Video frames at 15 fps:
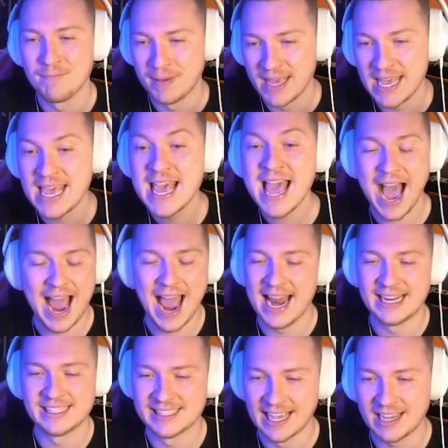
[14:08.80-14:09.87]
it can be. At
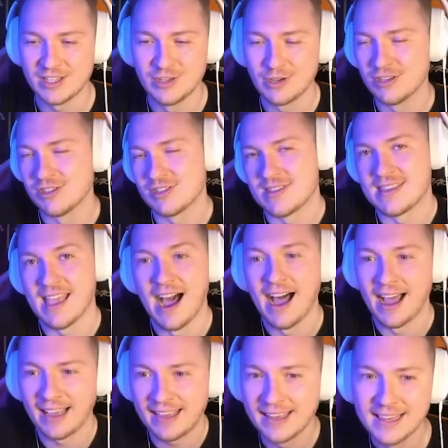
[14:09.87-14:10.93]
any second, you can just
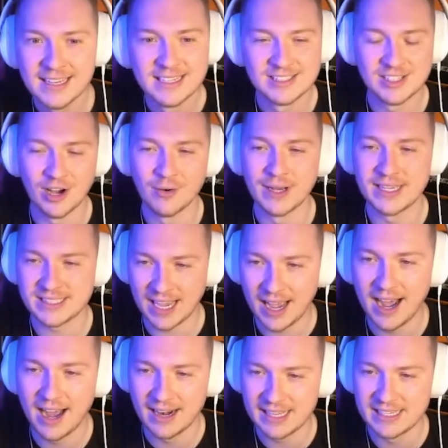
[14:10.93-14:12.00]
die. So, it's a
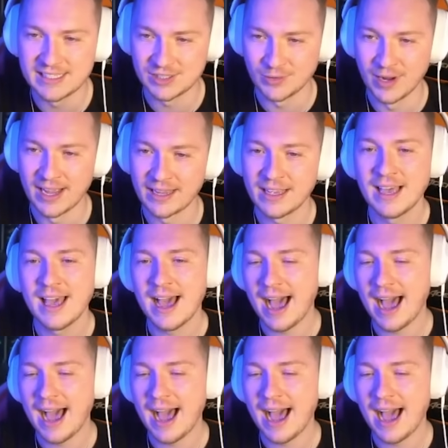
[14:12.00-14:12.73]
hard Easter egg.